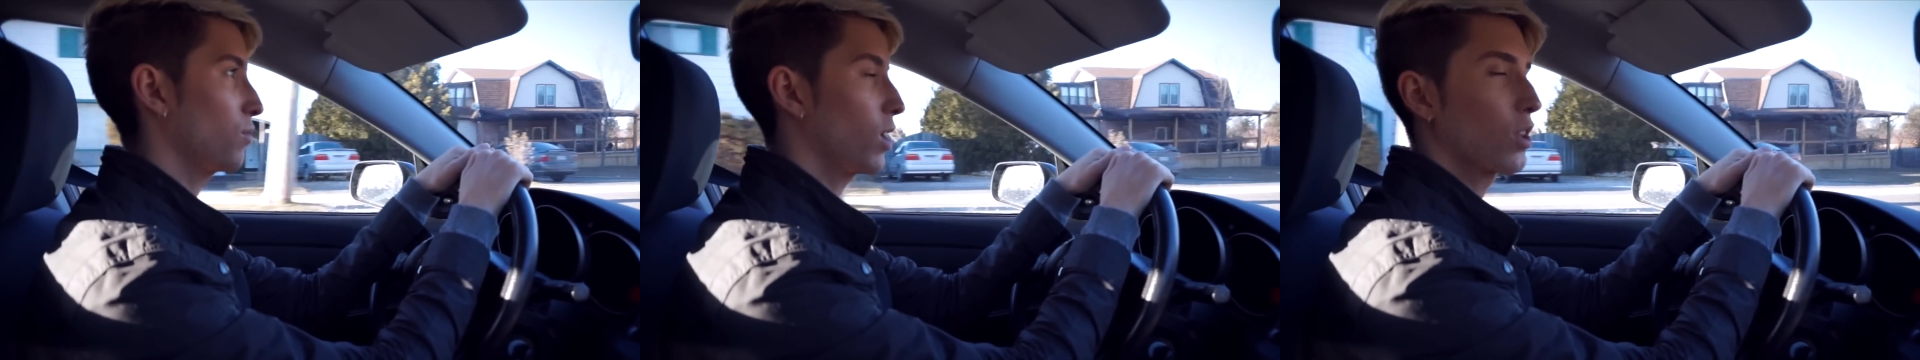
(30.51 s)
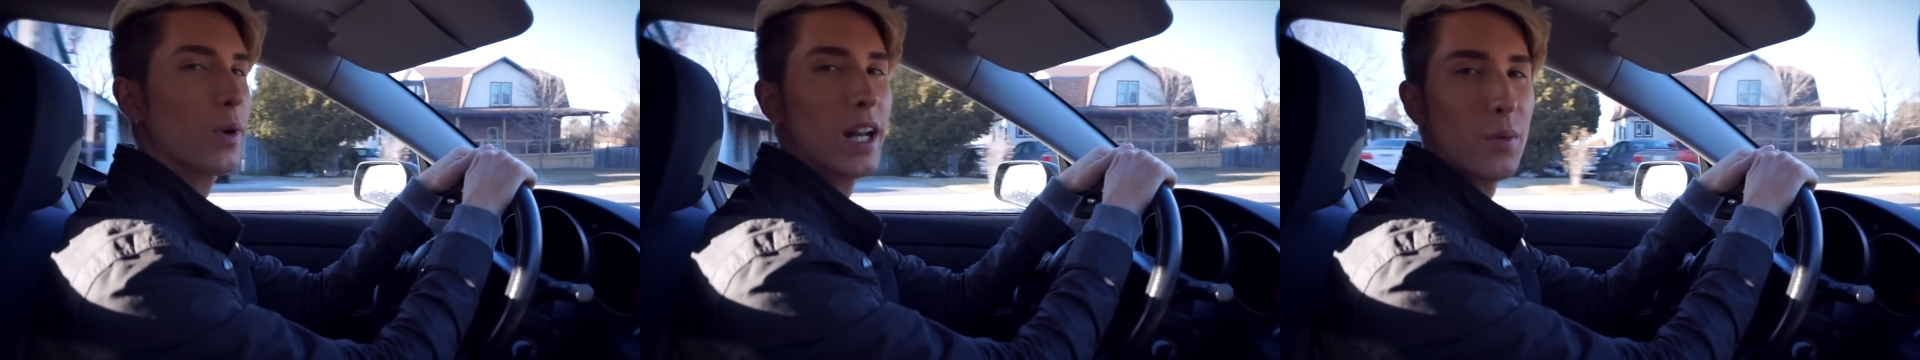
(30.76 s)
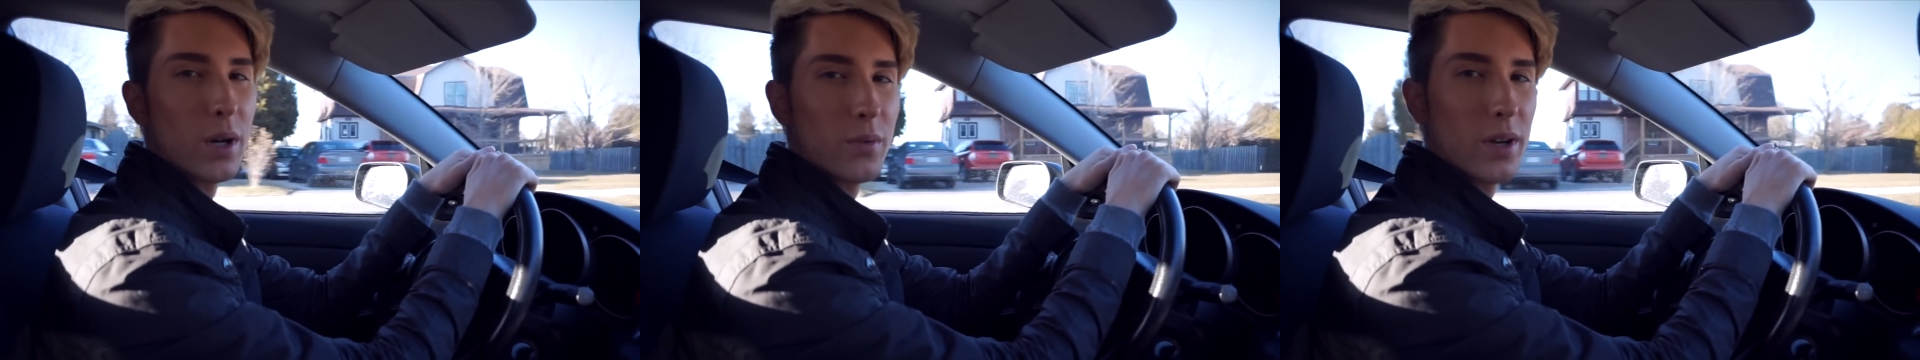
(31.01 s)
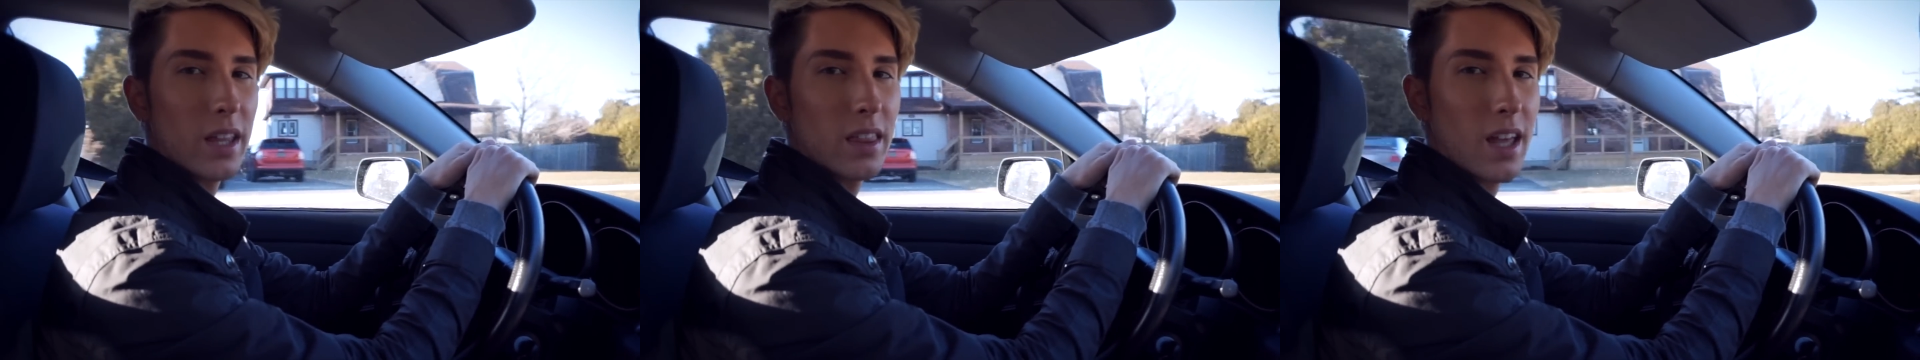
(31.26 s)
Well, the one I work
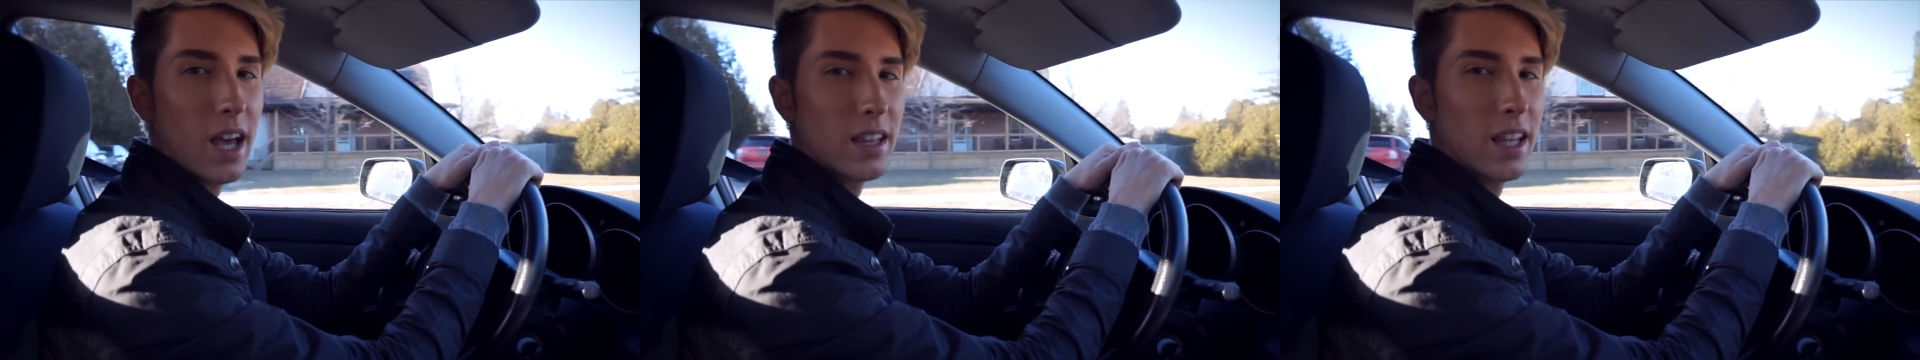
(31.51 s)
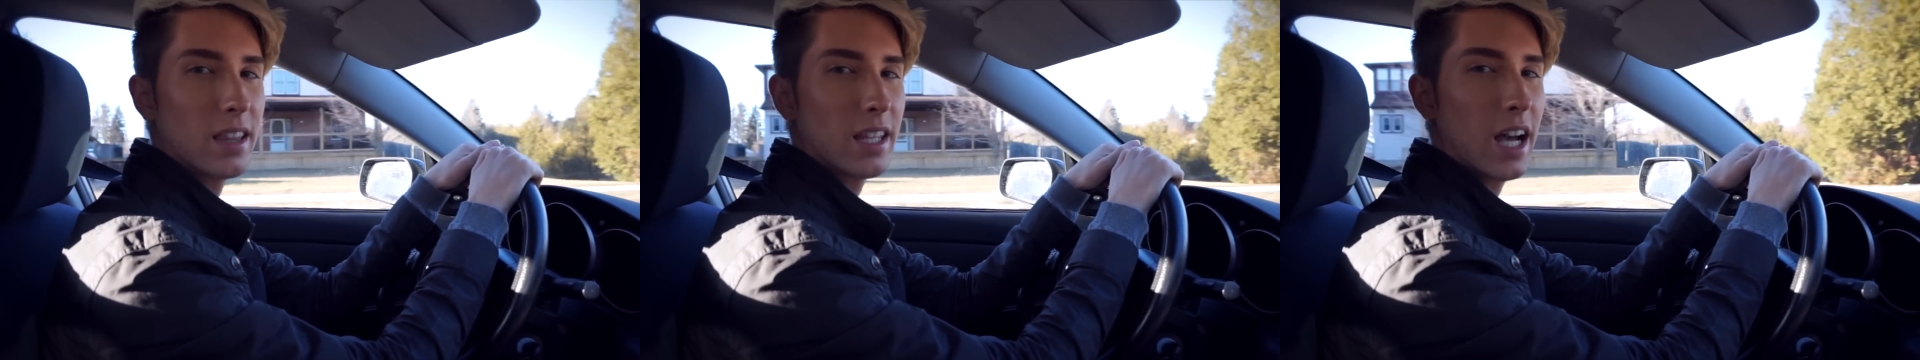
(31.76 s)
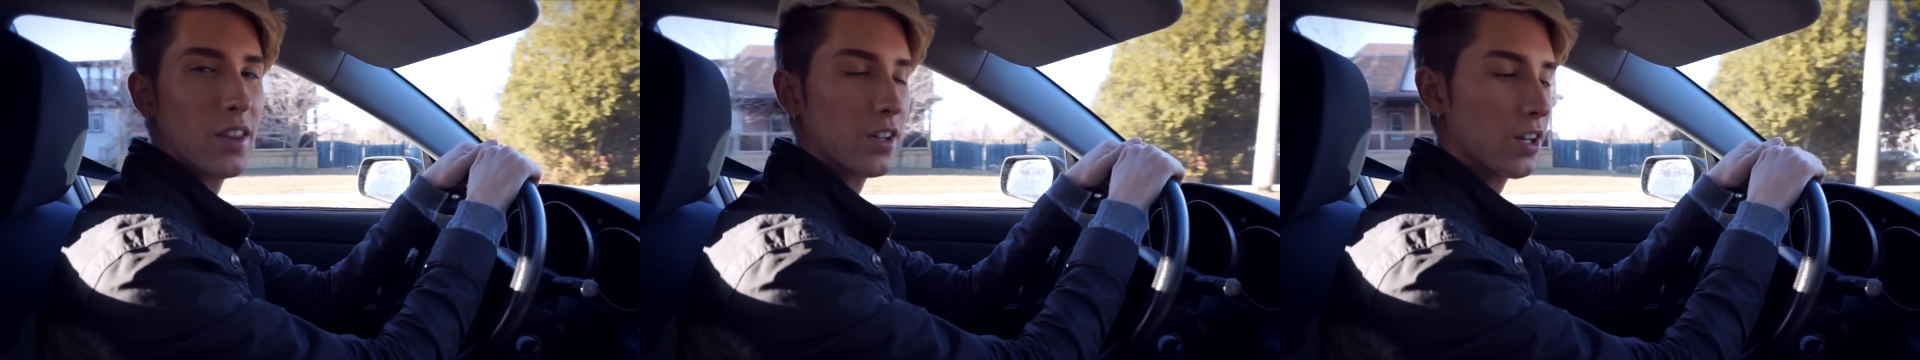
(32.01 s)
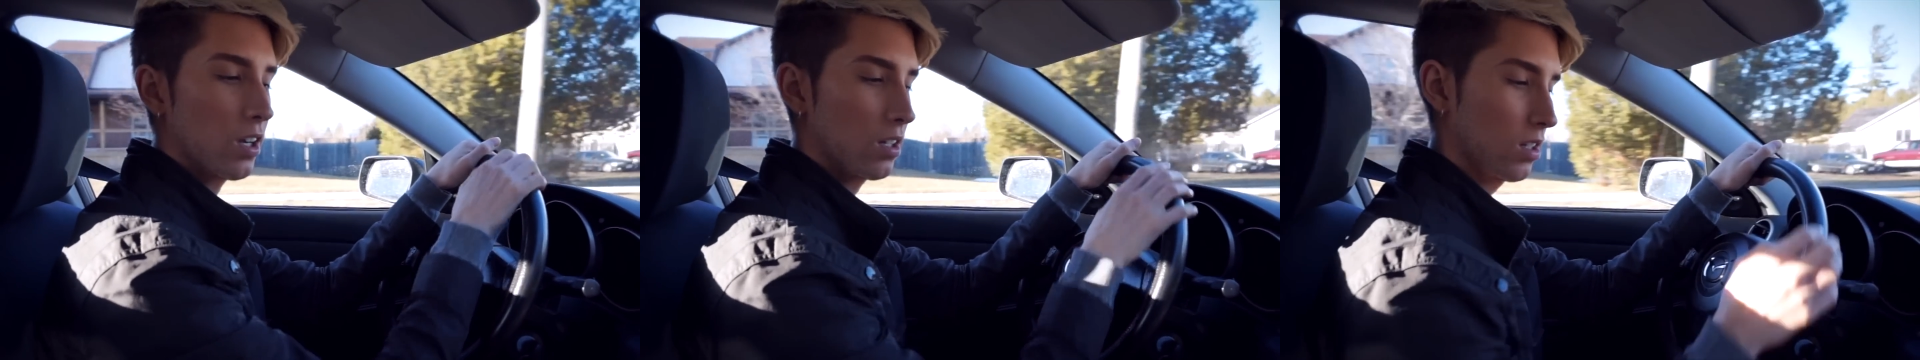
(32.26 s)
with and then the
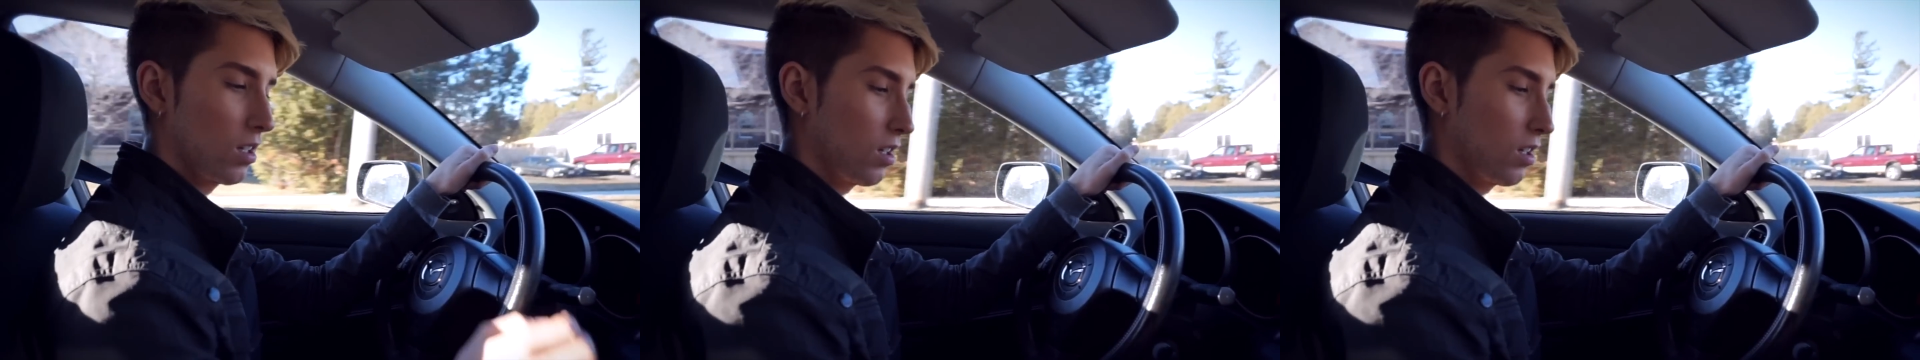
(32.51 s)
other girl.